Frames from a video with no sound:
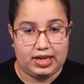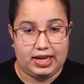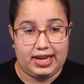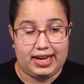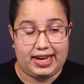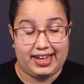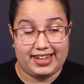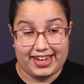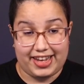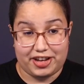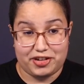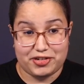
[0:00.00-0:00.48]

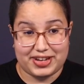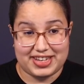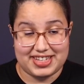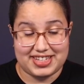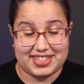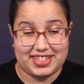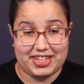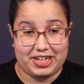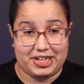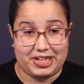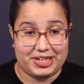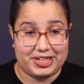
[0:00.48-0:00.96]
And now you can
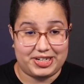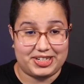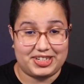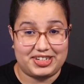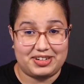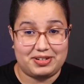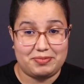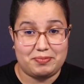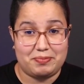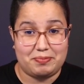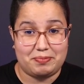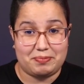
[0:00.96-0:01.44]
see
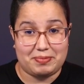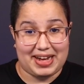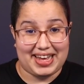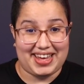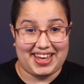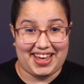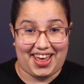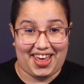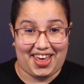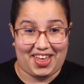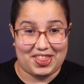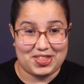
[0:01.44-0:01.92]
here my
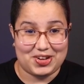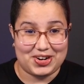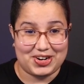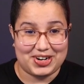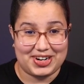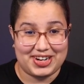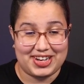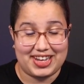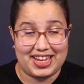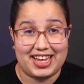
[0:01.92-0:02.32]
header.